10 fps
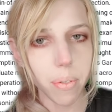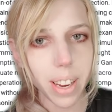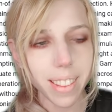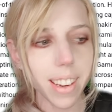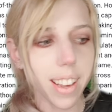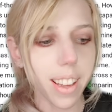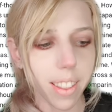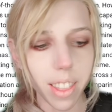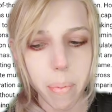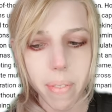reasoning
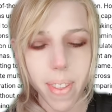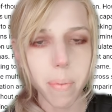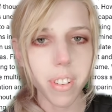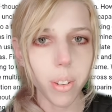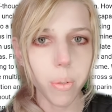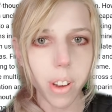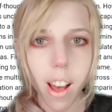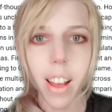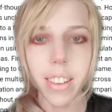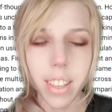and some of them do
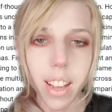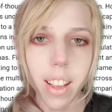not,